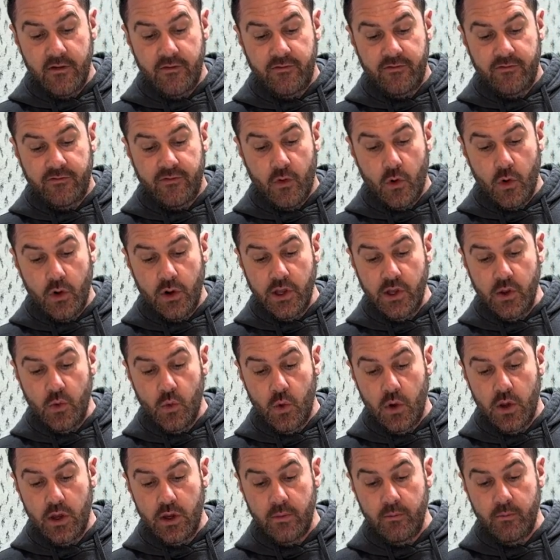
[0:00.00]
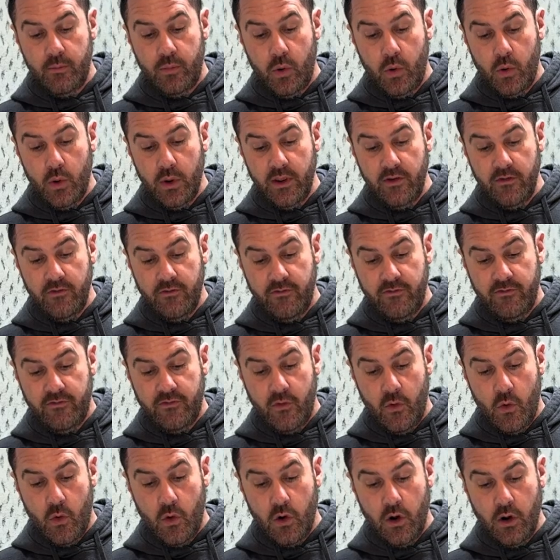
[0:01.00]

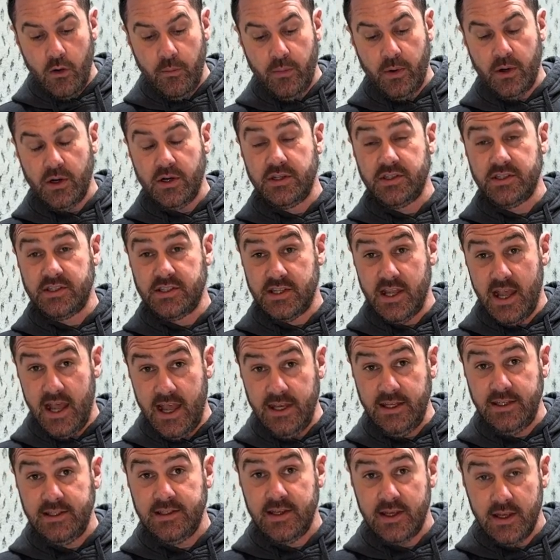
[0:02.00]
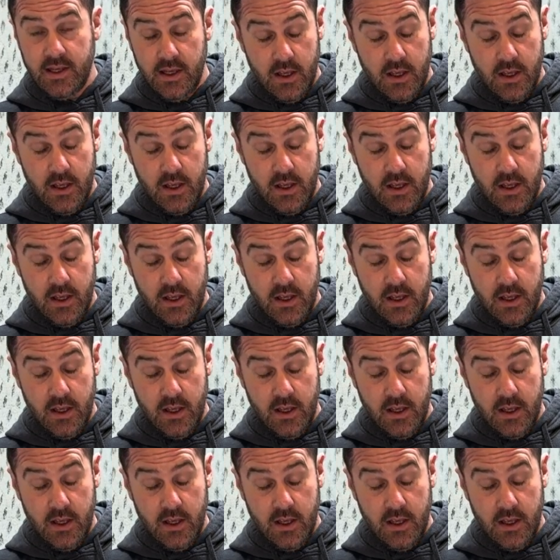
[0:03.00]
41.4%,